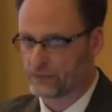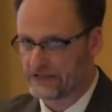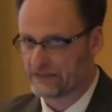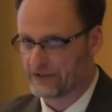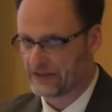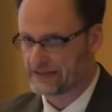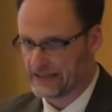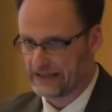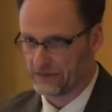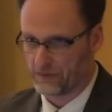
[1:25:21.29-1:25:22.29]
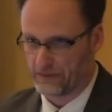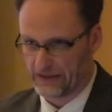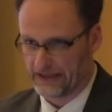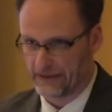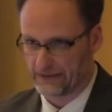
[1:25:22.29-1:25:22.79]
rehabilitate
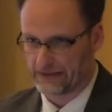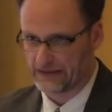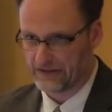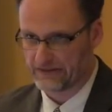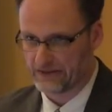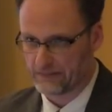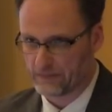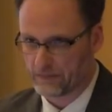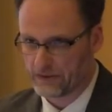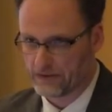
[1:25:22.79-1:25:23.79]
inherited custom,